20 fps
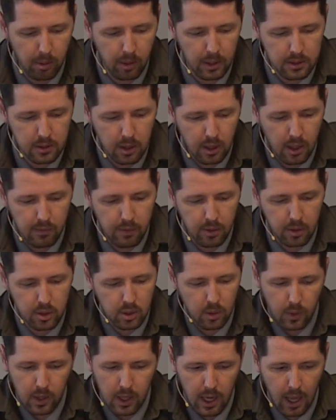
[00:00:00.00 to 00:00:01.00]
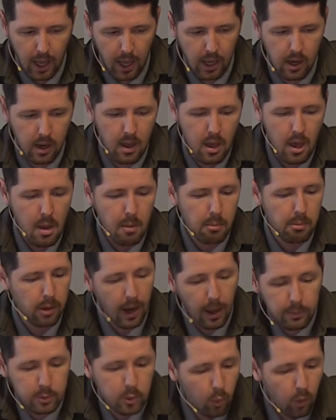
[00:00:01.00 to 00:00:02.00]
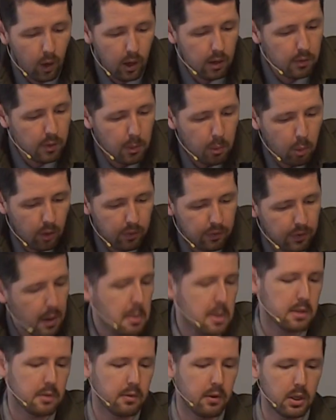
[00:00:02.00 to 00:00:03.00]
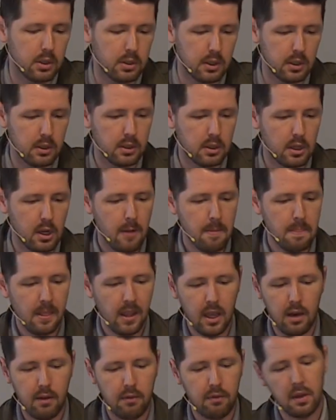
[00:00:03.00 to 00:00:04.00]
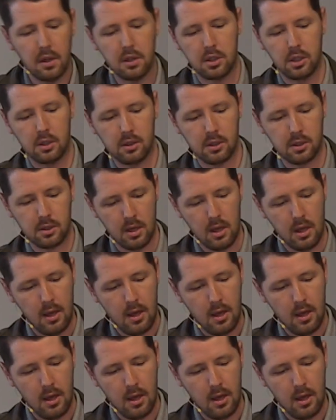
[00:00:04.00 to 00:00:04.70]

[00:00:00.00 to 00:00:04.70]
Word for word: Let's look at verse 29, perhaps one of the more famous verses in Ephesians.